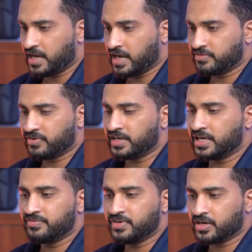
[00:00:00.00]
And
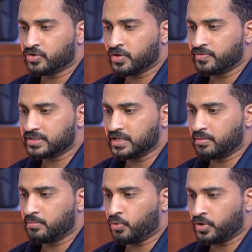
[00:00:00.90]
finally, we are going with
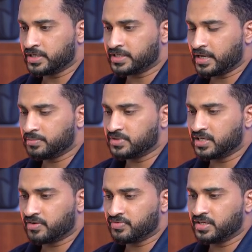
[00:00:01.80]
the body type.
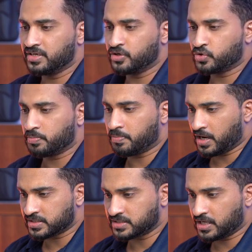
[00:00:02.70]
There we need to
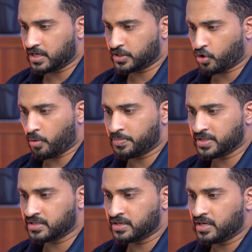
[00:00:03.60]
pass the
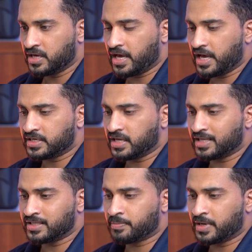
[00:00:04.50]
topic and
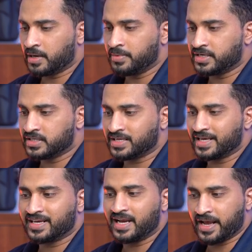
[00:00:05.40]
other parameters
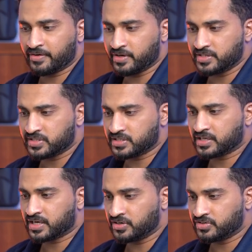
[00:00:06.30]
like language,
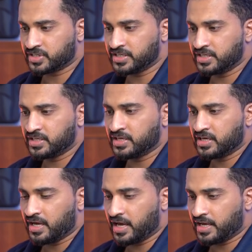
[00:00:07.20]
country,
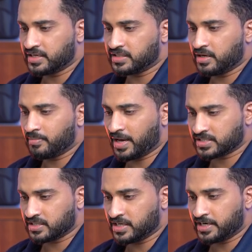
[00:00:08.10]
and
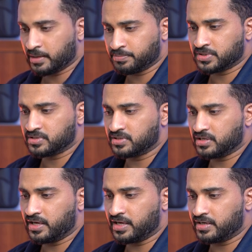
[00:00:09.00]
the depth
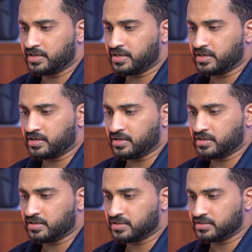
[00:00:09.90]
and
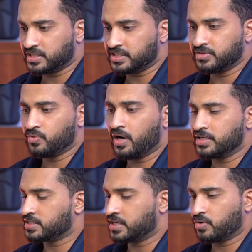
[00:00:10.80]
the
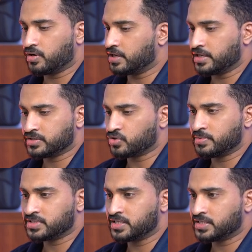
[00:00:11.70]
device and all,
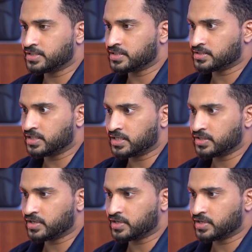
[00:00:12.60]
so much details is there.